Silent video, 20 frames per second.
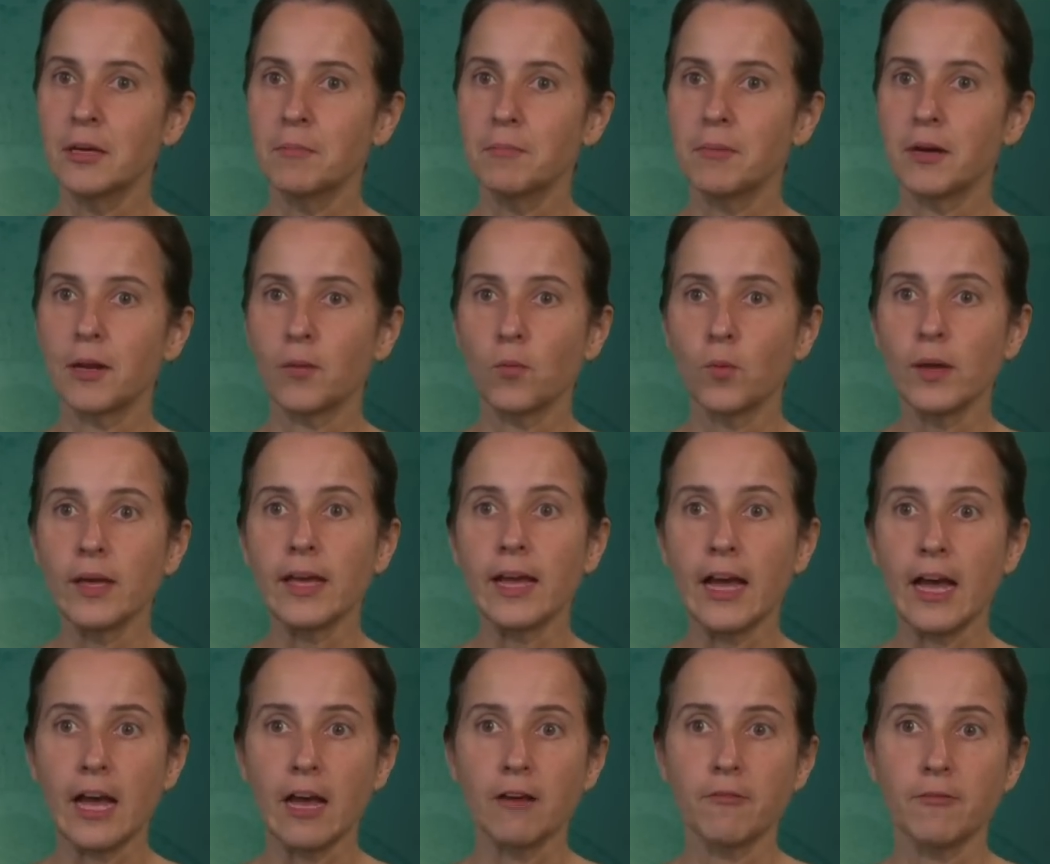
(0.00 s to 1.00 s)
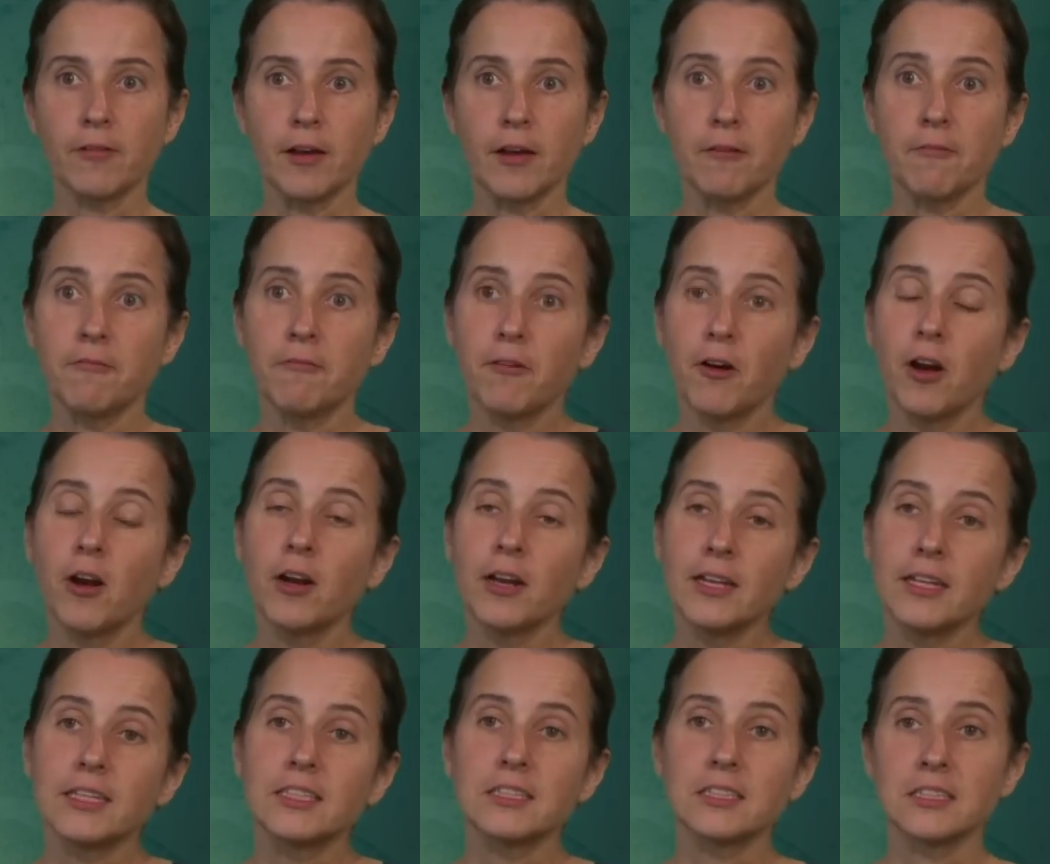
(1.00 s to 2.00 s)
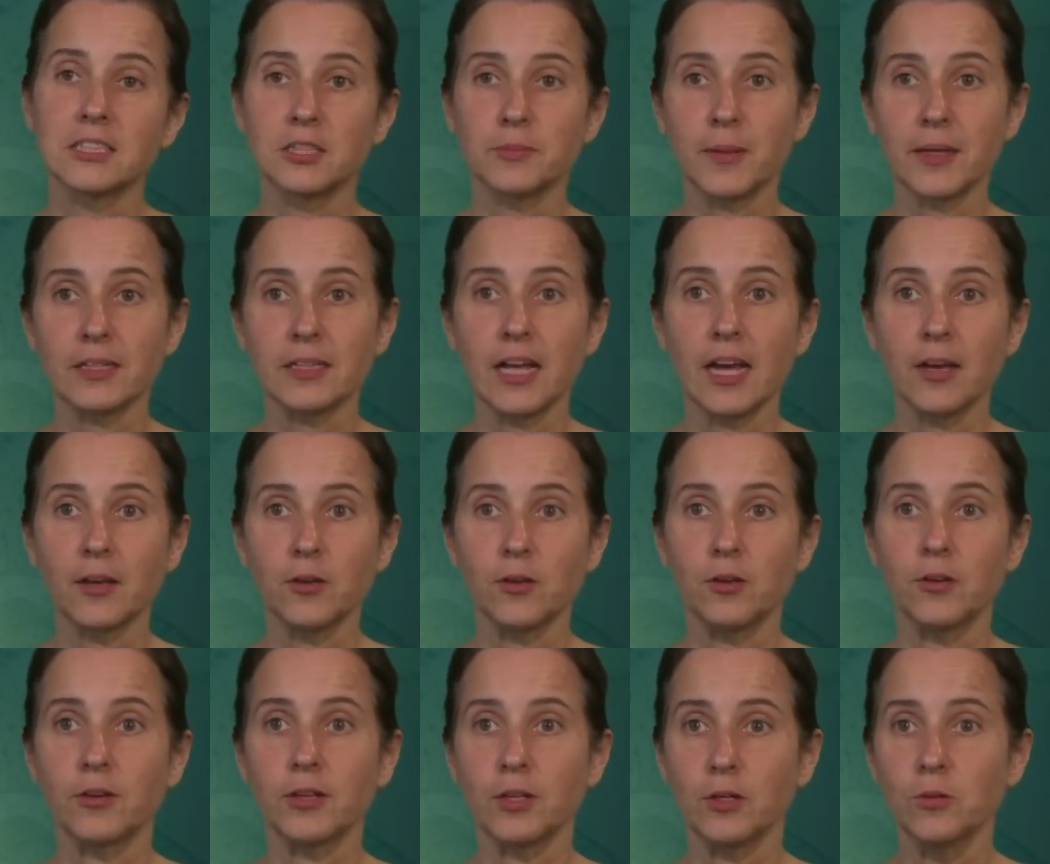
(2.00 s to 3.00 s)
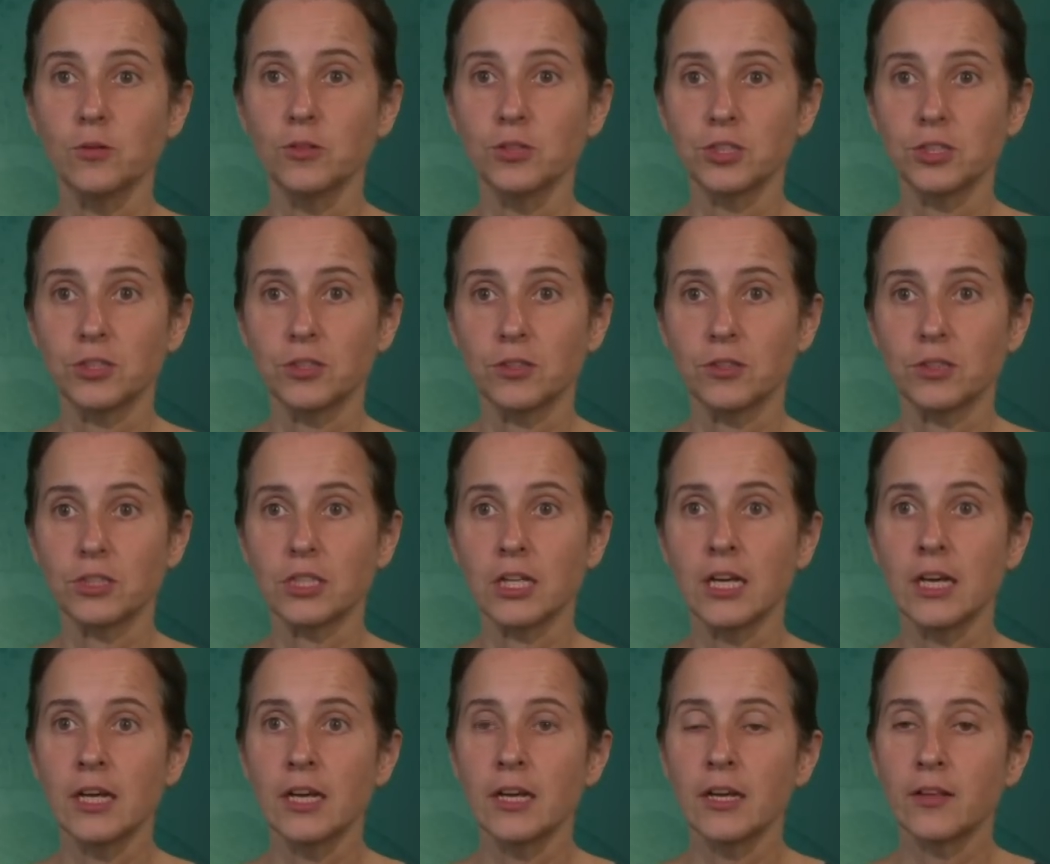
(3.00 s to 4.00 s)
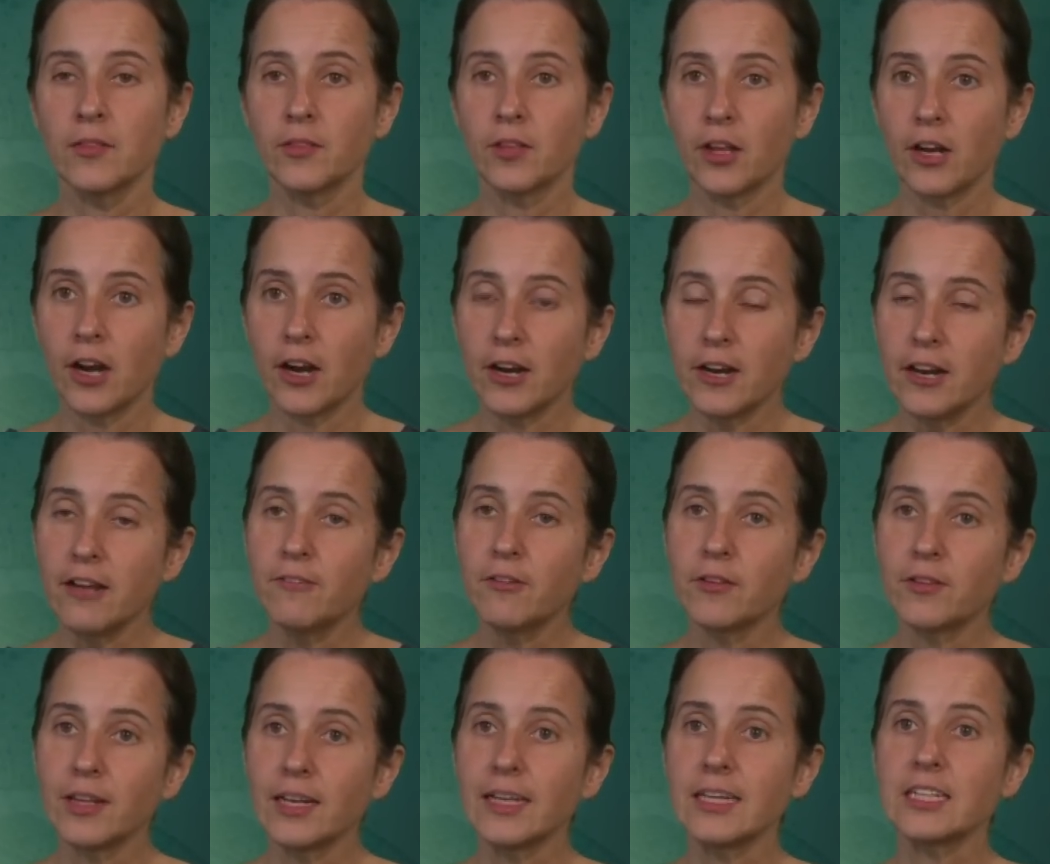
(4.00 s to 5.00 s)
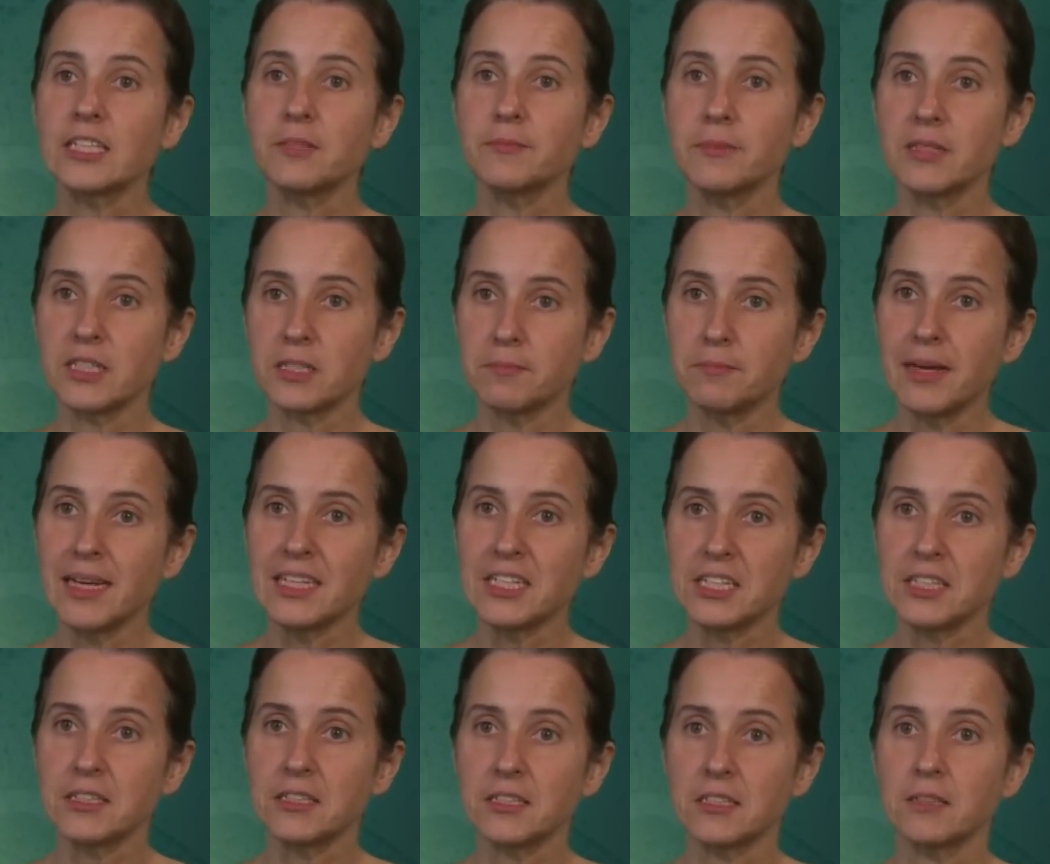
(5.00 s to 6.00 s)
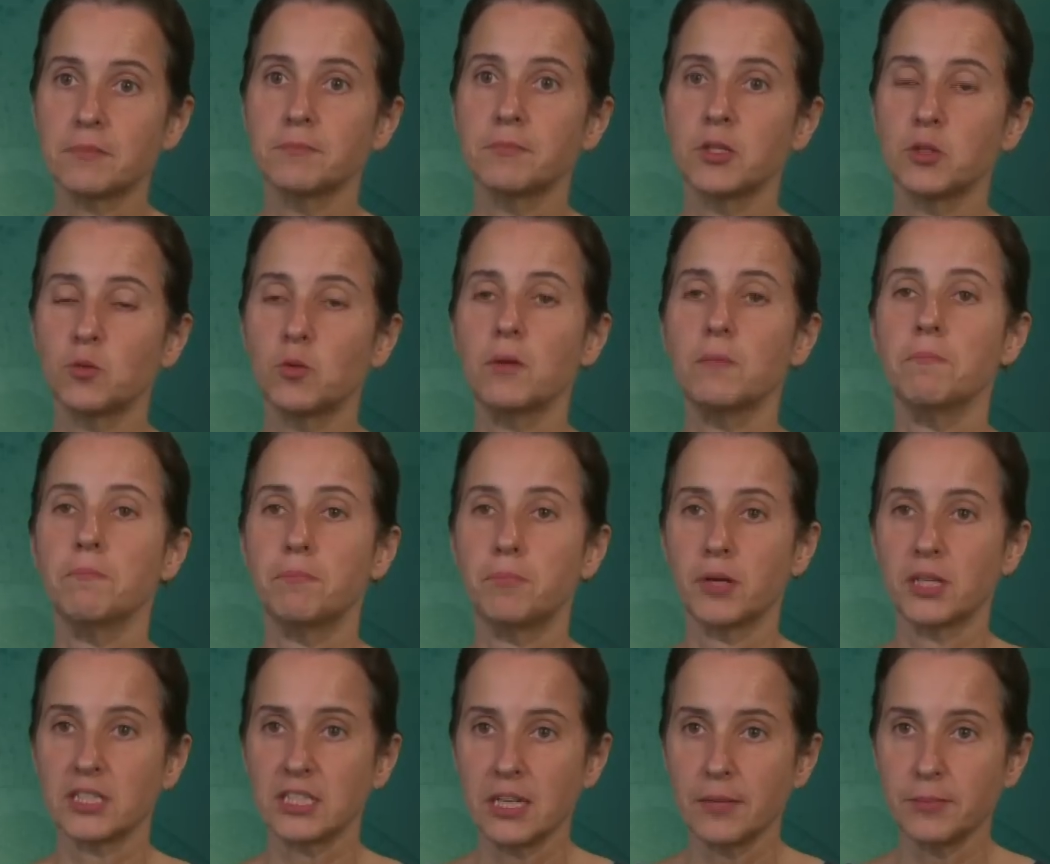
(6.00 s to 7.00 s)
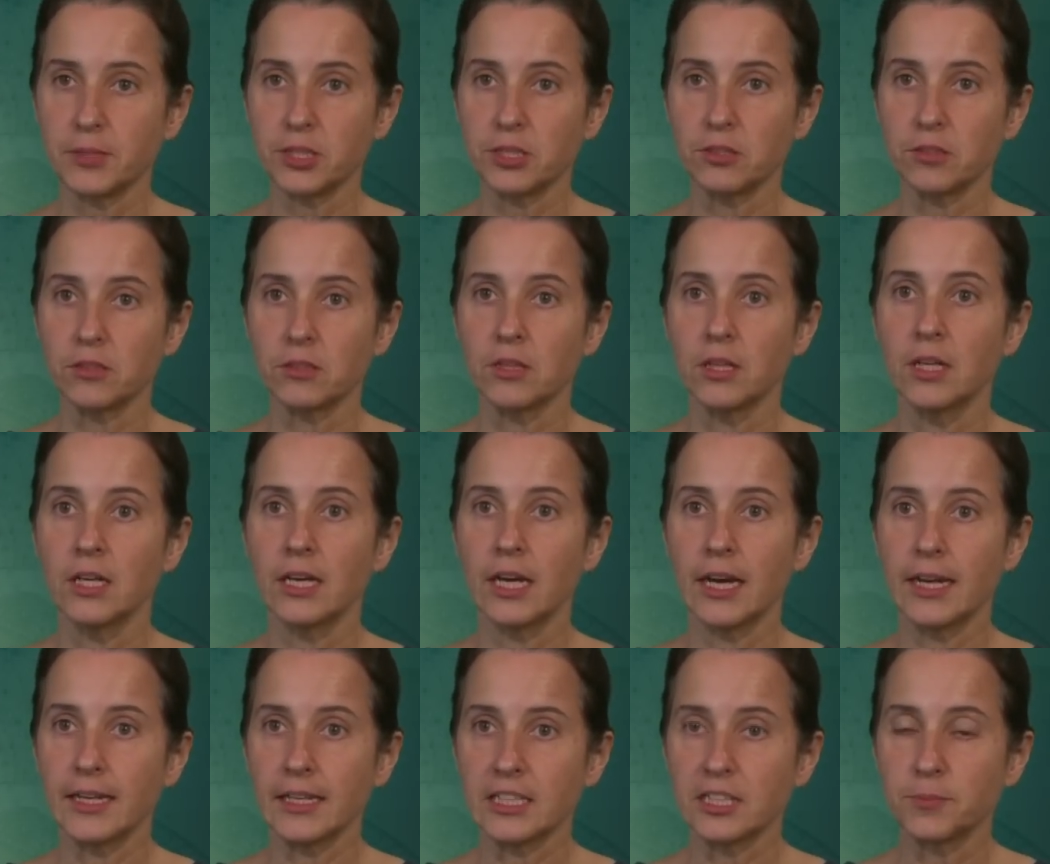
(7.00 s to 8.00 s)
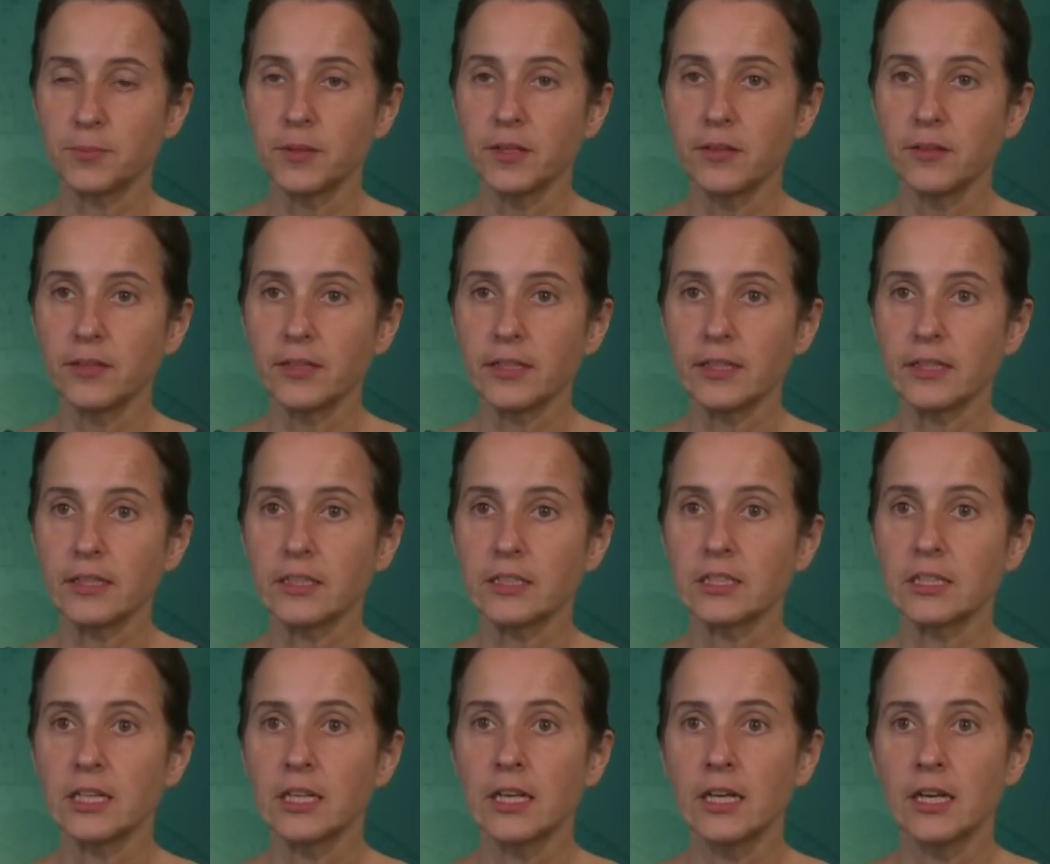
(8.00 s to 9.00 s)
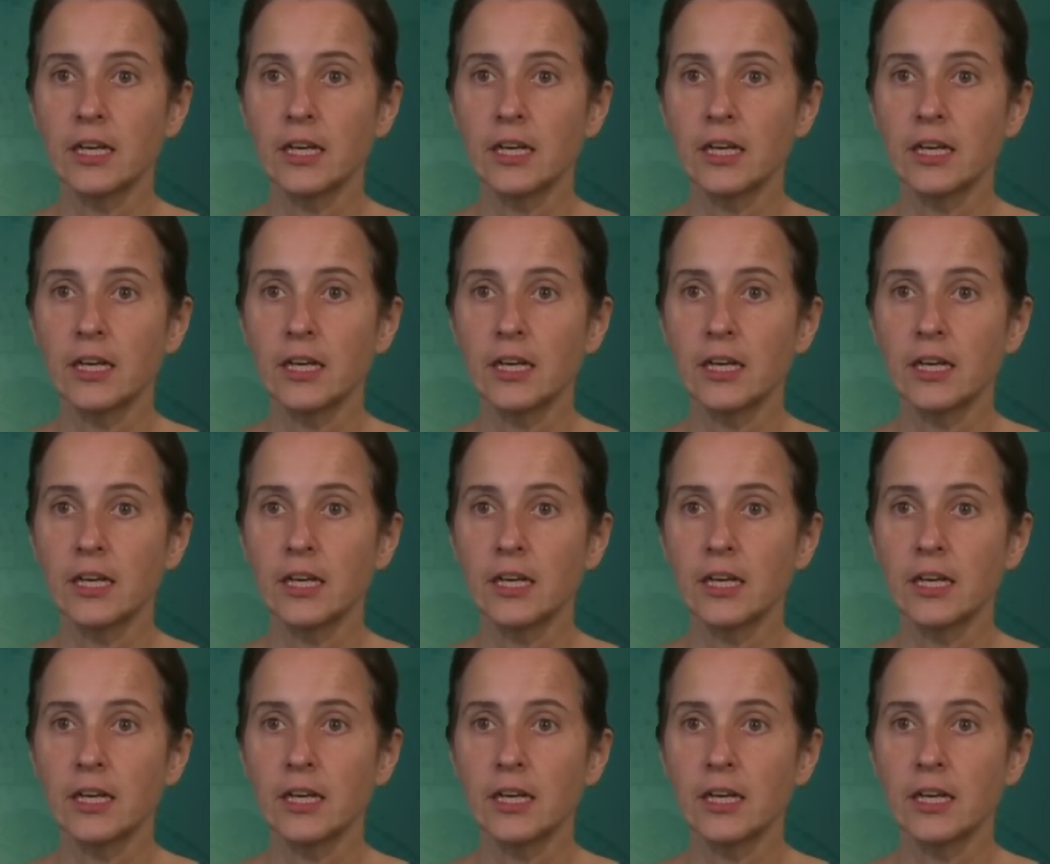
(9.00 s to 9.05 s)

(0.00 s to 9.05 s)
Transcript: but we have uh, far less spectacular illusions that are nevertheless mismatches between perception and experience,